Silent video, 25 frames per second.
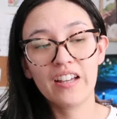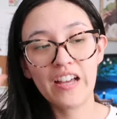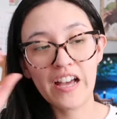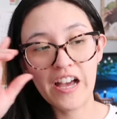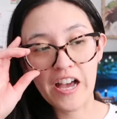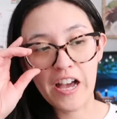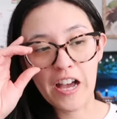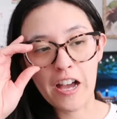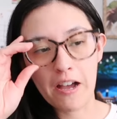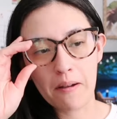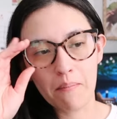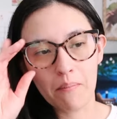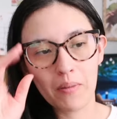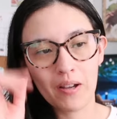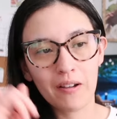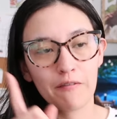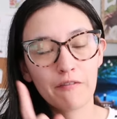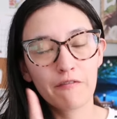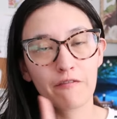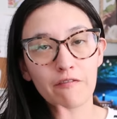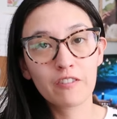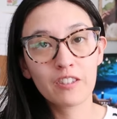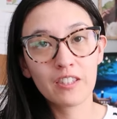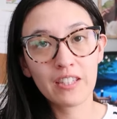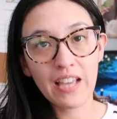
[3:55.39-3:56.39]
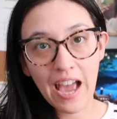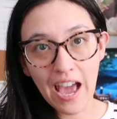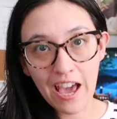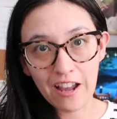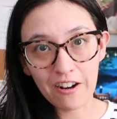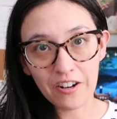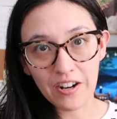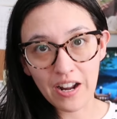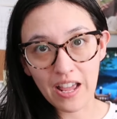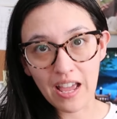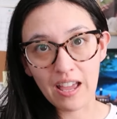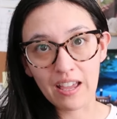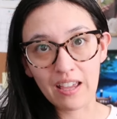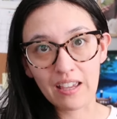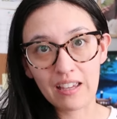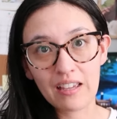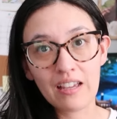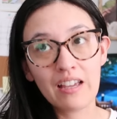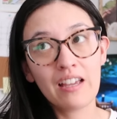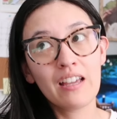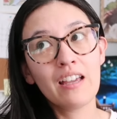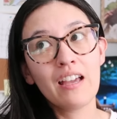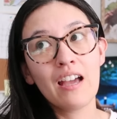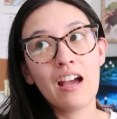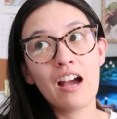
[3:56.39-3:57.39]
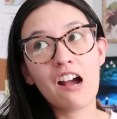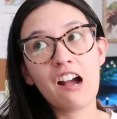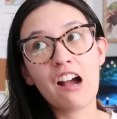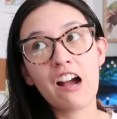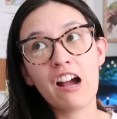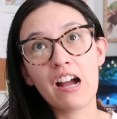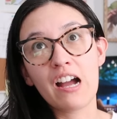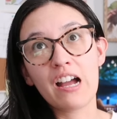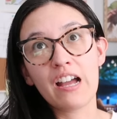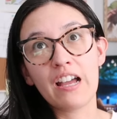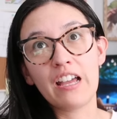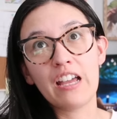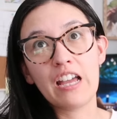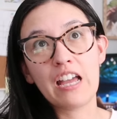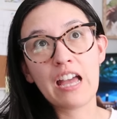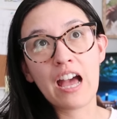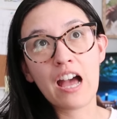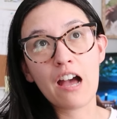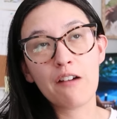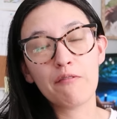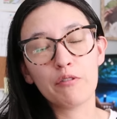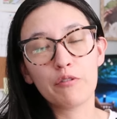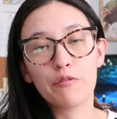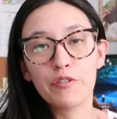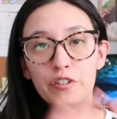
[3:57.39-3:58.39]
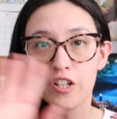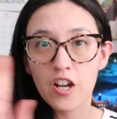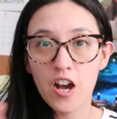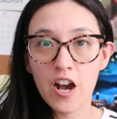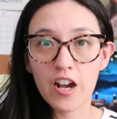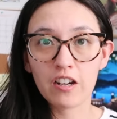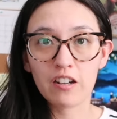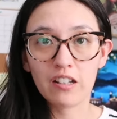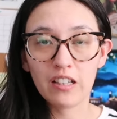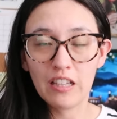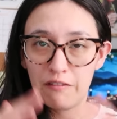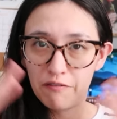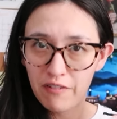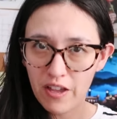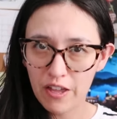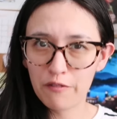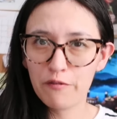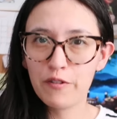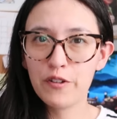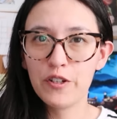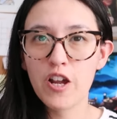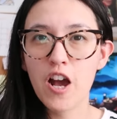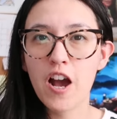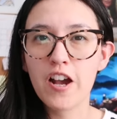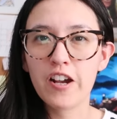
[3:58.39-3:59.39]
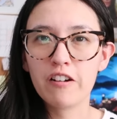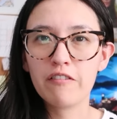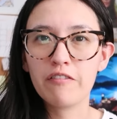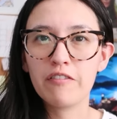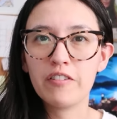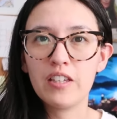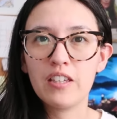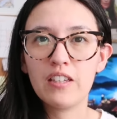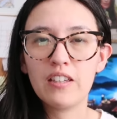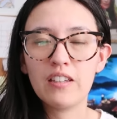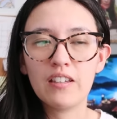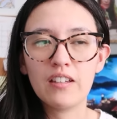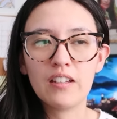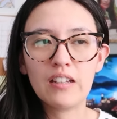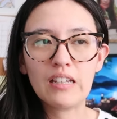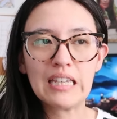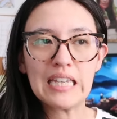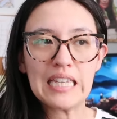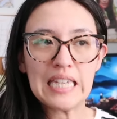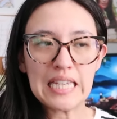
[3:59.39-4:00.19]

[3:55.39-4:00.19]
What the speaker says: But Saturday, I have a event photography